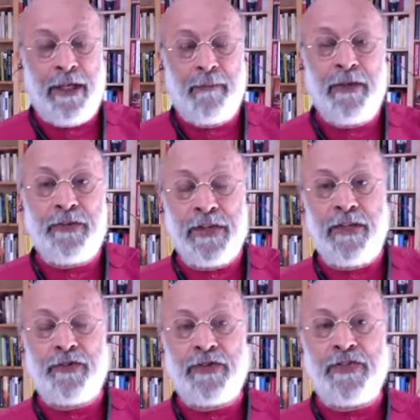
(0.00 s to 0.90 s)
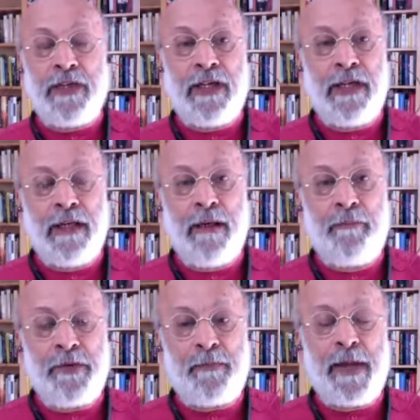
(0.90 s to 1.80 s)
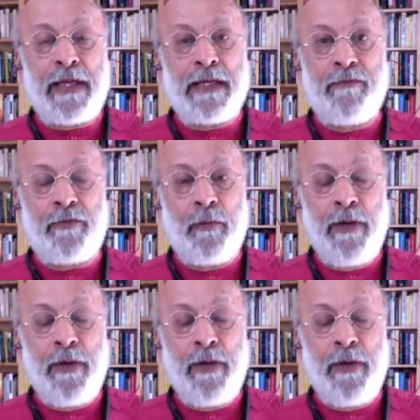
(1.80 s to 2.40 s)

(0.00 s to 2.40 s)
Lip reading: most interesting perspective from